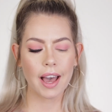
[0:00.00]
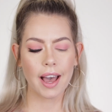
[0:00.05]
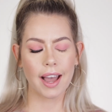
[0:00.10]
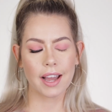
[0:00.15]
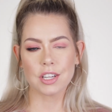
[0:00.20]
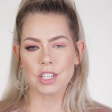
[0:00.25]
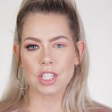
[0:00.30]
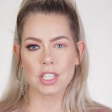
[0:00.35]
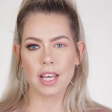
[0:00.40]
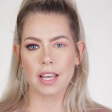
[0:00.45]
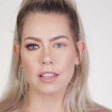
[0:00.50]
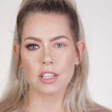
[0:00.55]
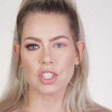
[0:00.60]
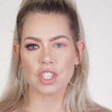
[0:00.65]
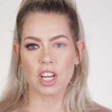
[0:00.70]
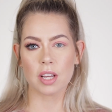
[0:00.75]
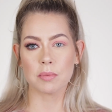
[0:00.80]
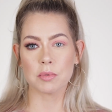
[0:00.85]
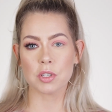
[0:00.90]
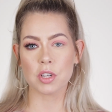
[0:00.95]
I just had the
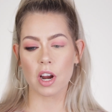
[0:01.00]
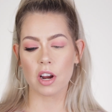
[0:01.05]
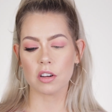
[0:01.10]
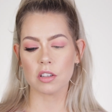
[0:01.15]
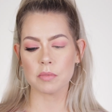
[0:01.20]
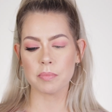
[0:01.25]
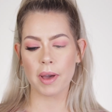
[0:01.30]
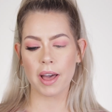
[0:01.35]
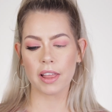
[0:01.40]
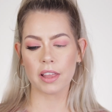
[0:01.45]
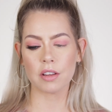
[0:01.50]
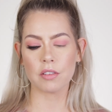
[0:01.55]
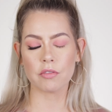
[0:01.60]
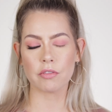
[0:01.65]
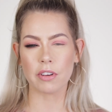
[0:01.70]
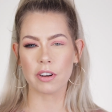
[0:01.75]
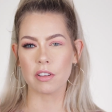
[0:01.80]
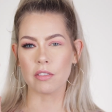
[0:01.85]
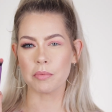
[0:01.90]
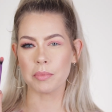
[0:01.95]
James Charles palette in
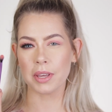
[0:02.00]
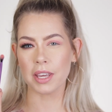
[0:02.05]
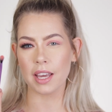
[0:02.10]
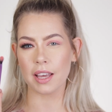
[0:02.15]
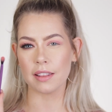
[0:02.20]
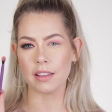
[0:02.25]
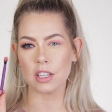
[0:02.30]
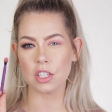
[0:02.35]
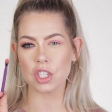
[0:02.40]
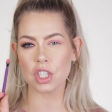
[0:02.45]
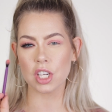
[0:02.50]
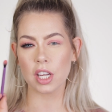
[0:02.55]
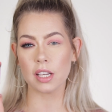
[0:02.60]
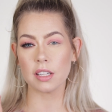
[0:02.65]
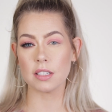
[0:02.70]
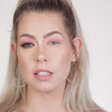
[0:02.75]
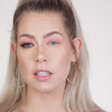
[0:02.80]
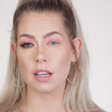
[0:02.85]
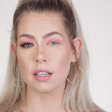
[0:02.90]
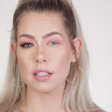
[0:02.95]
front of me, and this
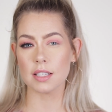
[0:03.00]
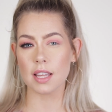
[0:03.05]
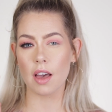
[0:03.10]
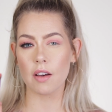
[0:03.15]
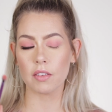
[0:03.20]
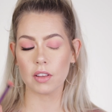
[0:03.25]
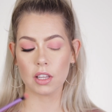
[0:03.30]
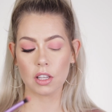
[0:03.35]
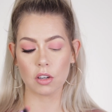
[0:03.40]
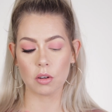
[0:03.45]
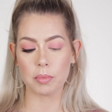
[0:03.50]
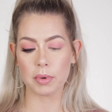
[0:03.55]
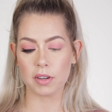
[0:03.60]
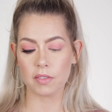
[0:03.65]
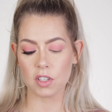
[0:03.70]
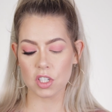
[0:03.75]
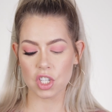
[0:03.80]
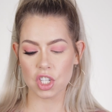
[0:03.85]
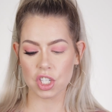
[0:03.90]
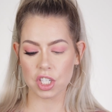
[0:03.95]
shade does have a little bit
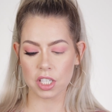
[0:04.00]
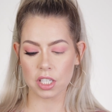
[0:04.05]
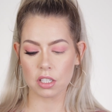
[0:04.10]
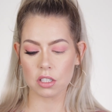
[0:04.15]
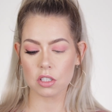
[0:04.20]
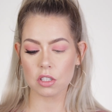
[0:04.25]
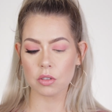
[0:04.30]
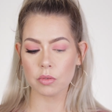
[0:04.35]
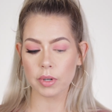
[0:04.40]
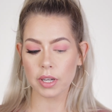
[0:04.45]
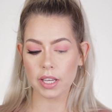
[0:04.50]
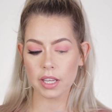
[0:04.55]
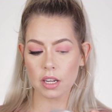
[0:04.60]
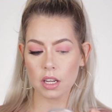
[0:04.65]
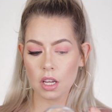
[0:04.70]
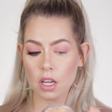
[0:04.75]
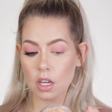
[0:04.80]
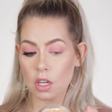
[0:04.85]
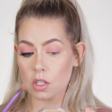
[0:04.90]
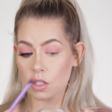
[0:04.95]
of a sheen to
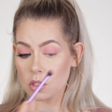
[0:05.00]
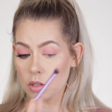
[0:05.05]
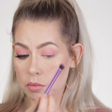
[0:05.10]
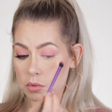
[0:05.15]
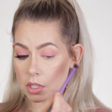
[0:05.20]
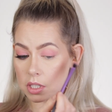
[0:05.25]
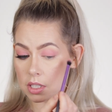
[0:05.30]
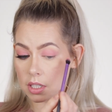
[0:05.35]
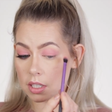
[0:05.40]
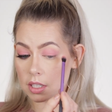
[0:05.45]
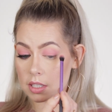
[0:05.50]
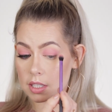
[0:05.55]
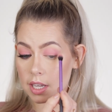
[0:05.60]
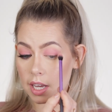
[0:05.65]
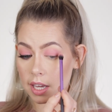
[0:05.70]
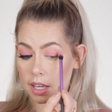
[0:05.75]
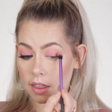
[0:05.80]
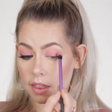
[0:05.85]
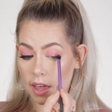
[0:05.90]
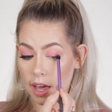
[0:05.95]
it. So I'm just gonna
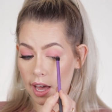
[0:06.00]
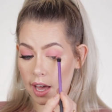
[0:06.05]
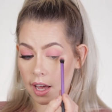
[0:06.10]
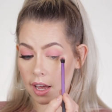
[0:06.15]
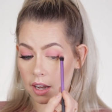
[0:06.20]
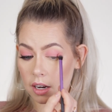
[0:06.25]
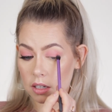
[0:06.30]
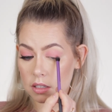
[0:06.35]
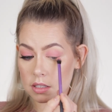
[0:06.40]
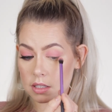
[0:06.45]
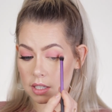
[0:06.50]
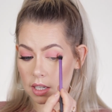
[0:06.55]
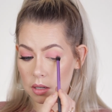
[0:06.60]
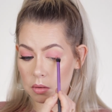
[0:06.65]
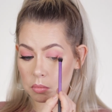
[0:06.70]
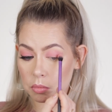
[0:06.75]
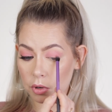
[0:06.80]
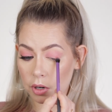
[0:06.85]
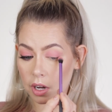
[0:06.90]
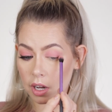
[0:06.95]
take that
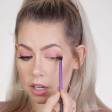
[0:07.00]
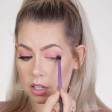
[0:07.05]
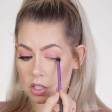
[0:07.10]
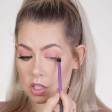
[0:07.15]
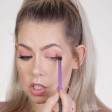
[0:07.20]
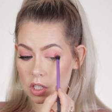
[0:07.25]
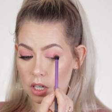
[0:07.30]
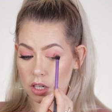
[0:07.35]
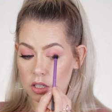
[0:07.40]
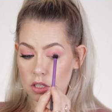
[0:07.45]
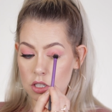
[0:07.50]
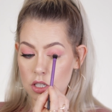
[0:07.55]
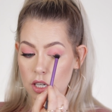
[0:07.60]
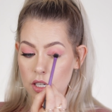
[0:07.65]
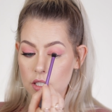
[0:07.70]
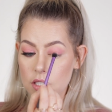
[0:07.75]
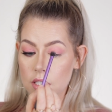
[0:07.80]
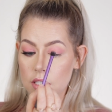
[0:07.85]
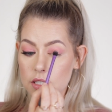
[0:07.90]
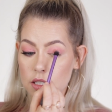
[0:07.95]
same brush and
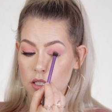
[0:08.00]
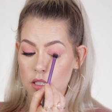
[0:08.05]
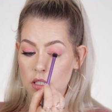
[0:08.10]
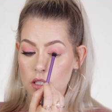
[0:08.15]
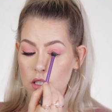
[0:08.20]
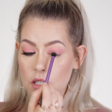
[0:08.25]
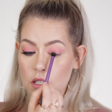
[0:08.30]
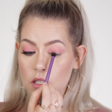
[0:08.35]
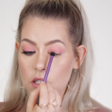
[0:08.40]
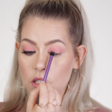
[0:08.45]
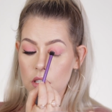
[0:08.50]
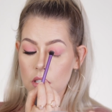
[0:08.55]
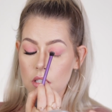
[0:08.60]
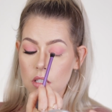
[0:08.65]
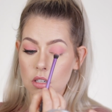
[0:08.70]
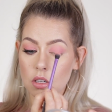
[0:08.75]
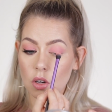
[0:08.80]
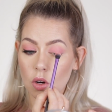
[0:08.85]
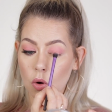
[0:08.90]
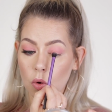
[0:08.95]
just
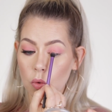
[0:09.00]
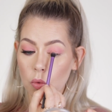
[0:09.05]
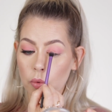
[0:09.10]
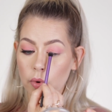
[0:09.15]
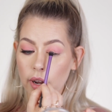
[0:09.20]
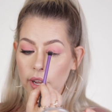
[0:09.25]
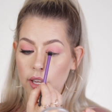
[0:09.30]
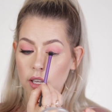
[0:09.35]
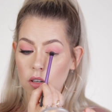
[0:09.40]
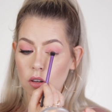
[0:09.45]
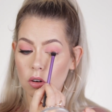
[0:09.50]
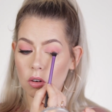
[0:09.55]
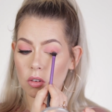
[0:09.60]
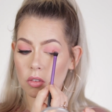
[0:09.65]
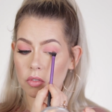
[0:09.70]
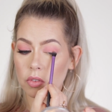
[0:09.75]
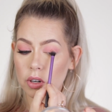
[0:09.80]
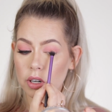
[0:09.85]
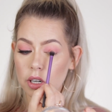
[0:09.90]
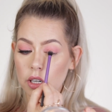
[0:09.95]
go right
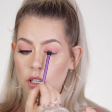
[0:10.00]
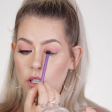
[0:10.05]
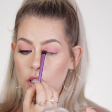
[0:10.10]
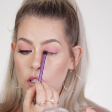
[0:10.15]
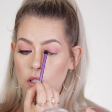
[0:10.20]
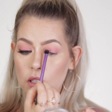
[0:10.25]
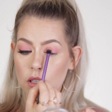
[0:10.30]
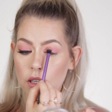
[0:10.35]
over.